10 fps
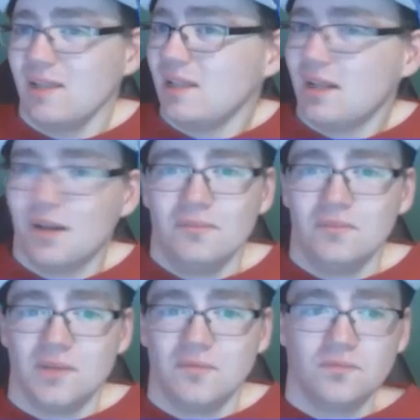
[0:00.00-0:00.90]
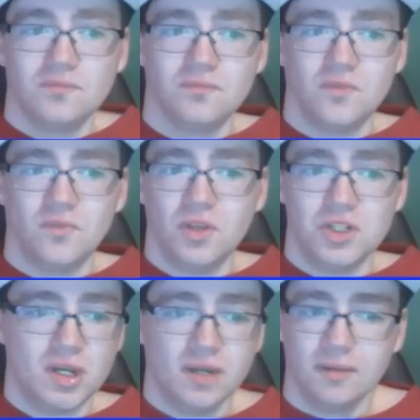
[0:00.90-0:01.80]
you know, some
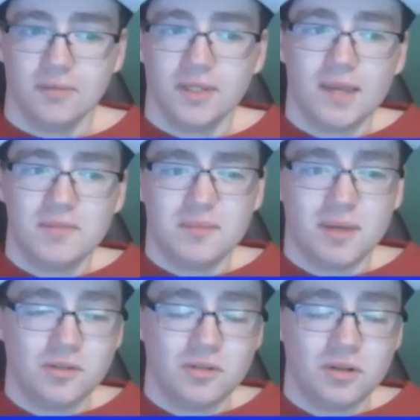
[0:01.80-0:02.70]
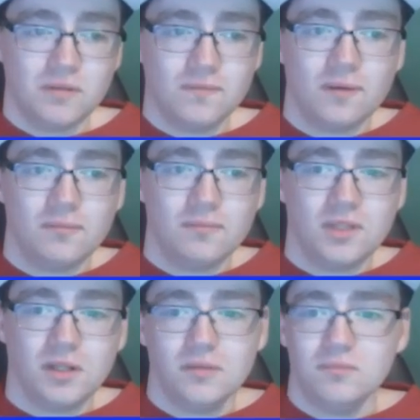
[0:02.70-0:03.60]
future upcoming games I might do if um,
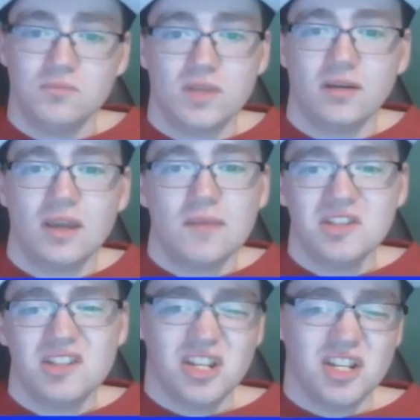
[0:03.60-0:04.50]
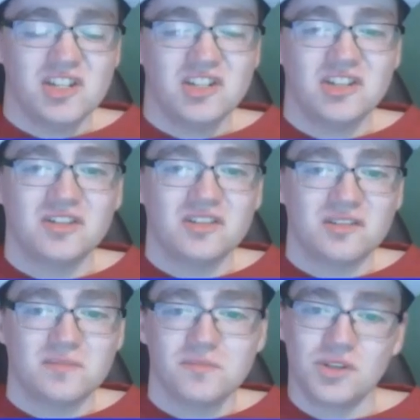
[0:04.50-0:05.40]
you know, like gaming suggestions.
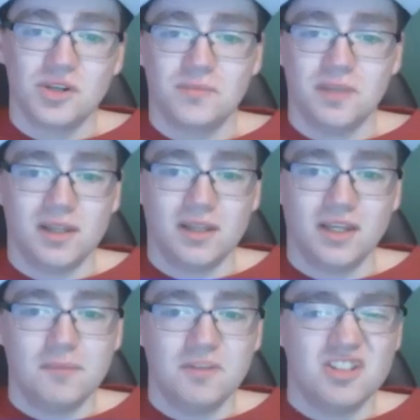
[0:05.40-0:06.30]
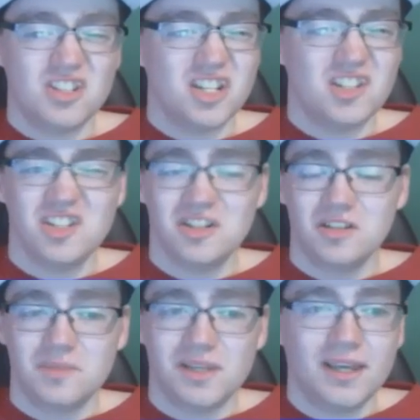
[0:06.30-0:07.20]
So yeah, like gaming
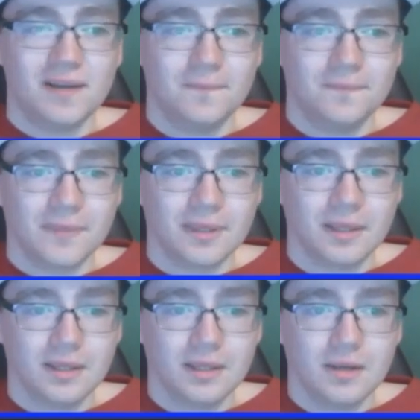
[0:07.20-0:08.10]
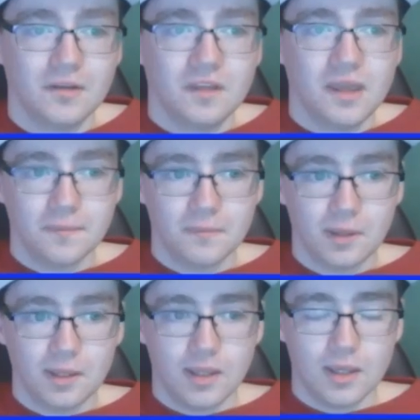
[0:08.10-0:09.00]
suggestions. But yeah, so yeah,
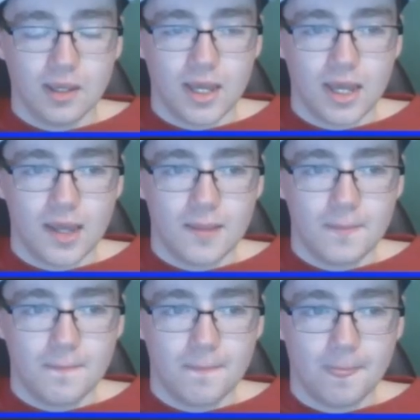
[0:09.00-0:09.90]
um,